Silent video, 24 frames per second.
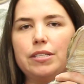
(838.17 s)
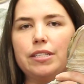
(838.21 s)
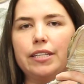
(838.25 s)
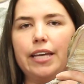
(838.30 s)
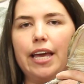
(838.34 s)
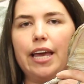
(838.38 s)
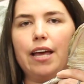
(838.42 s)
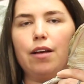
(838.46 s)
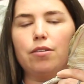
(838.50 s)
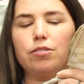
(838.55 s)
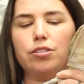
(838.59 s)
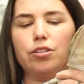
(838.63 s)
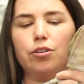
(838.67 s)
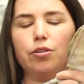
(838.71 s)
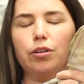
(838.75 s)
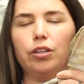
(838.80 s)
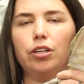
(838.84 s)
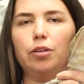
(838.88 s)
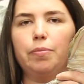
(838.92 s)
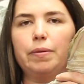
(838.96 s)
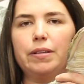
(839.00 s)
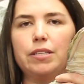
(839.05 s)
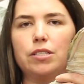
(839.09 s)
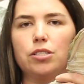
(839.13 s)
scales, and they're a
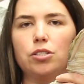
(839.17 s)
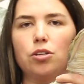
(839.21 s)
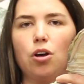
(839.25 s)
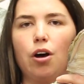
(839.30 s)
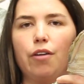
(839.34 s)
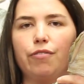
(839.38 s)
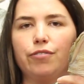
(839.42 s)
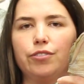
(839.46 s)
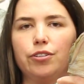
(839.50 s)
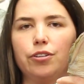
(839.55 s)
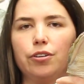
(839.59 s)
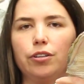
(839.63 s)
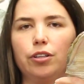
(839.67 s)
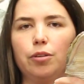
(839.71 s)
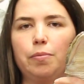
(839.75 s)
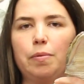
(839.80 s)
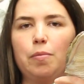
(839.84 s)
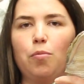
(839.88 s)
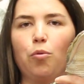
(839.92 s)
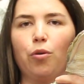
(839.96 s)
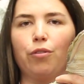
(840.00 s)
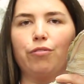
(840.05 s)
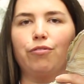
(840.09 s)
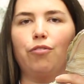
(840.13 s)
little bit softer, a little
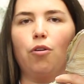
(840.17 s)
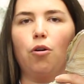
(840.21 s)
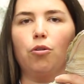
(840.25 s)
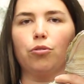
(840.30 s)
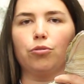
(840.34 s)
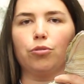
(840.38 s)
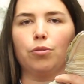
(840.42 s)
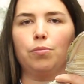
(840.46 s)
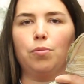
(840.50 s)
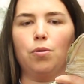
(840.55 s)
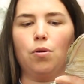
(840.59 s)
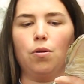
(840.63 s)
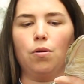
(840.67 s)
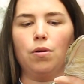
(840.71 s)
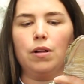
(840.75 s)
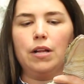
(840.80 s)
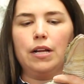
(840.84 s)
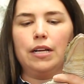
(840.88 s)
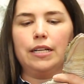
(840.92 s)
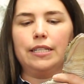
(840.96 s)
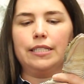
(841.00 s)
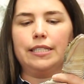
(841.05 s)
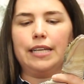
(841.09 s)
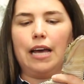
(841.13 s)
bit more vulnerable
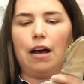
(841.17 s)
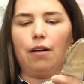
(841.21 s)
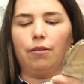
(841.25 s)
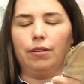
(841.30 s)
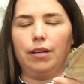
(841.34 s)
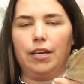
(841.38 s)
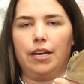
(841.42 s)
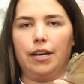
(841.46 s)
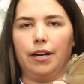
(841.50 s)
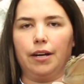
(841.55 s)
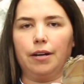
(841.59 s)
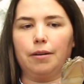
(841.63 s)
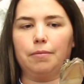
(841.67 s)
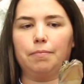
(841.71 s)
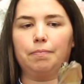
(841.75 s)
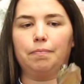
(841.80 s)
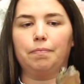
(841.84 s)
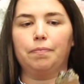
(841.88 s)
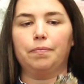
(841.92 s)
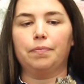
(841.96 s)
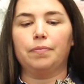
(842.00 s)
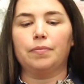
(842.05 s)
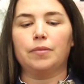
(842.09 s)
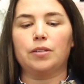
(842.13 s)
down here.
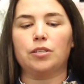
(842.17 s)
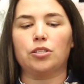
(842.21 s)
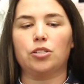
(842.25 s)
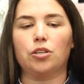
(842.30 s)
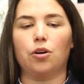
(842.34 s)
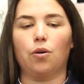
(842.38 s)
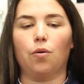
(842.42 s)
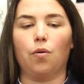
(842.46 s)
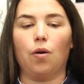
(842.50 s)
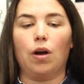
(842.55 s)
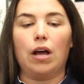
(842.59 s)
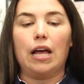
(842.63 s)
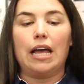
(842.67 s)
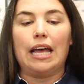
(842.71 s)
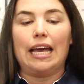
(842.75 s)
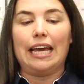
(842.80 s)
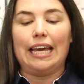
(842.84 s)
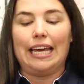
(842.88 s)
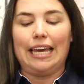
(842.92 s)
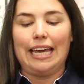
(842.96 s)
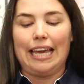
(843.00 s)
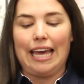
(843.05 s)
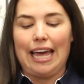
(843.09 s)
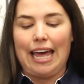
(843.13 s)
So
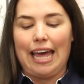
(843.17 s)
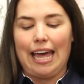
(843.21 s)
he